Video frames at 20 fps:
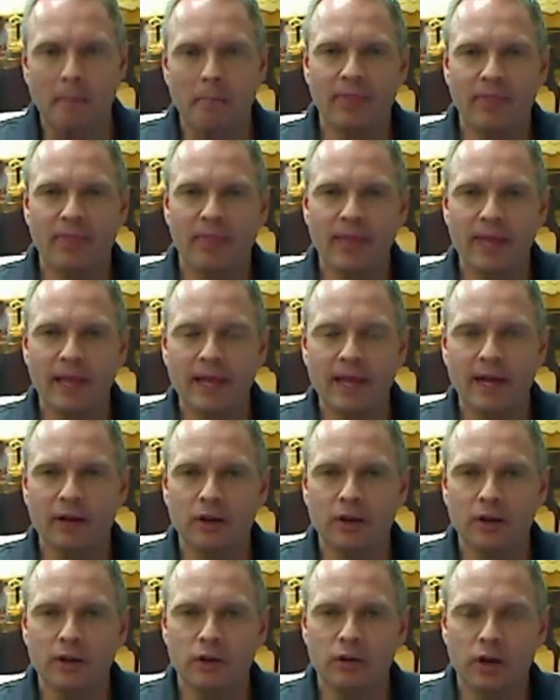But
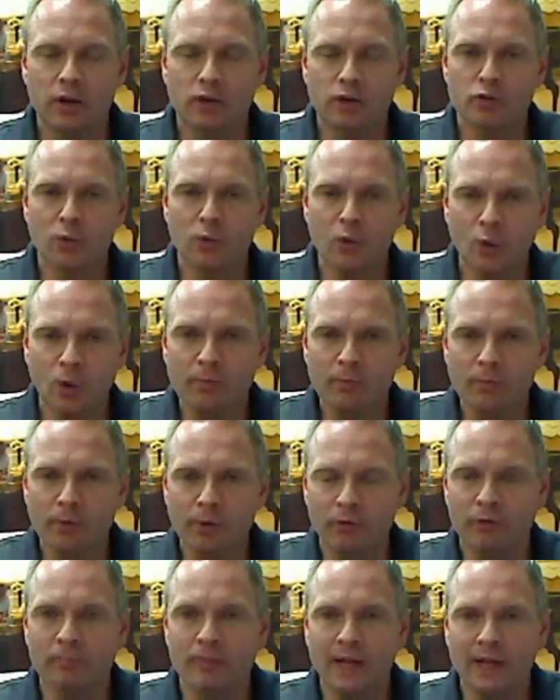then you get your
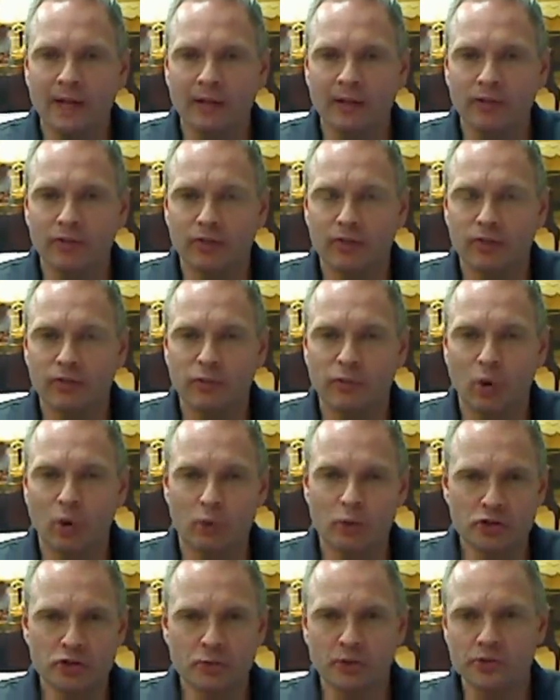hormones balanced and you know
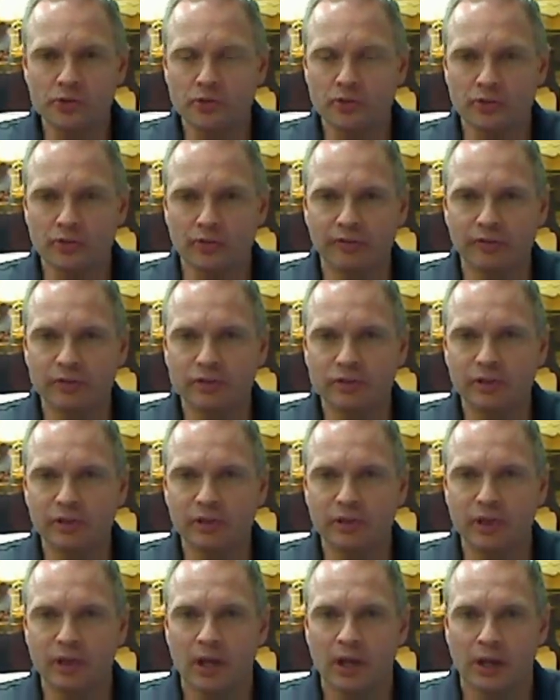which ones are deficient.